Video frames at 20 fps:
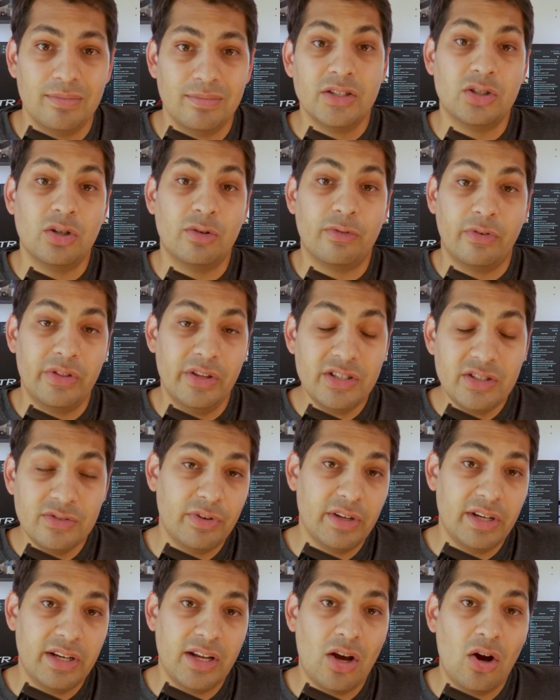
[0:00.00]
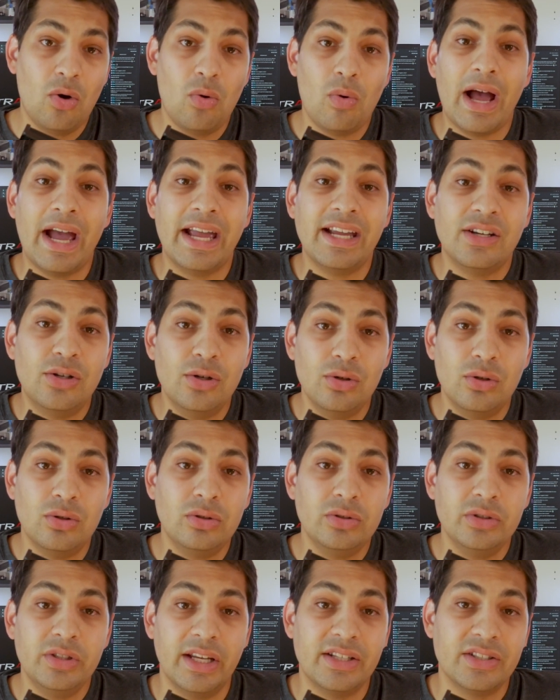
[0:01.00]
So for this video, I
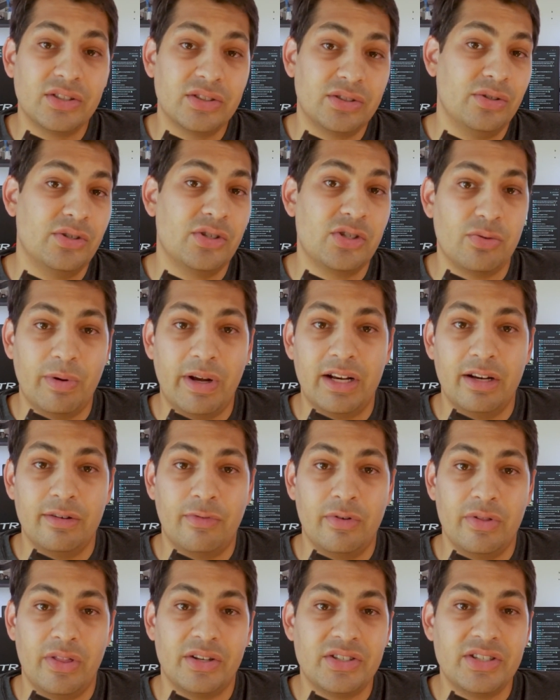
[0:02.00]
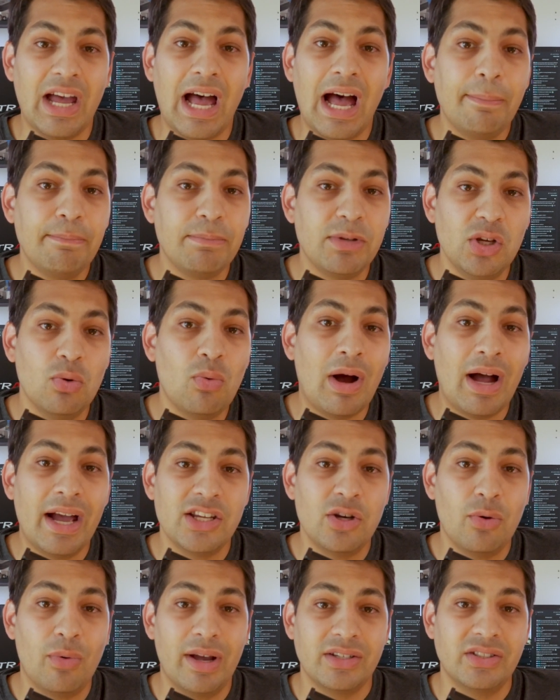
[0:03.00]
Googled and searched Reddit for the top
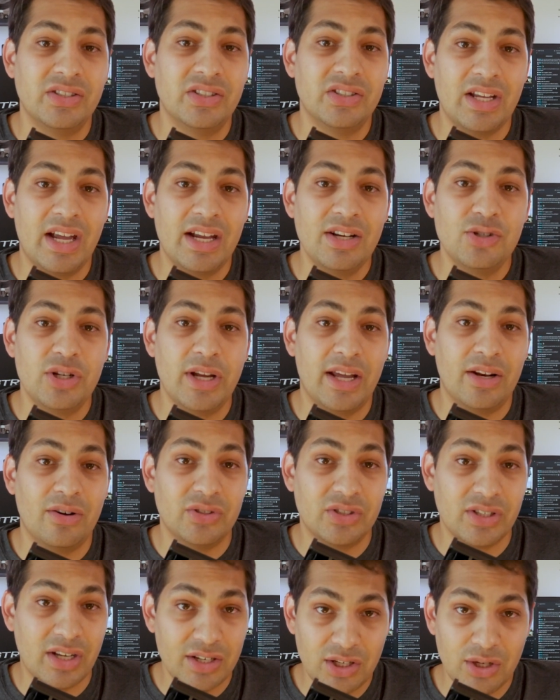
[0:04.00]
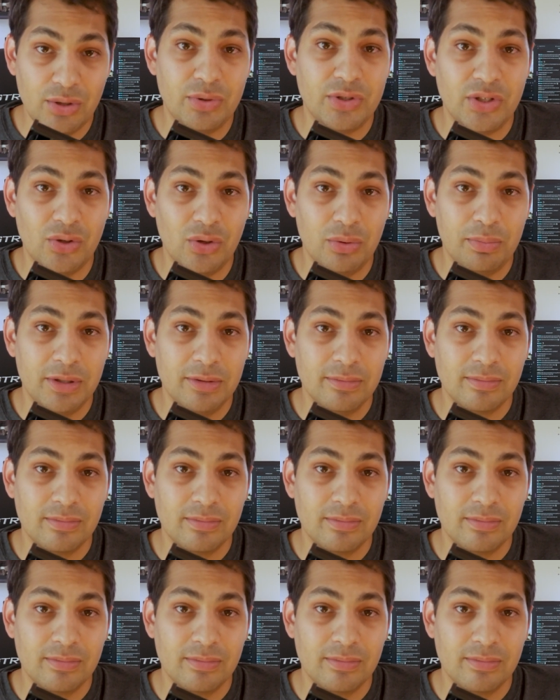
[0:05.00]
UI UX design channels on YouTube.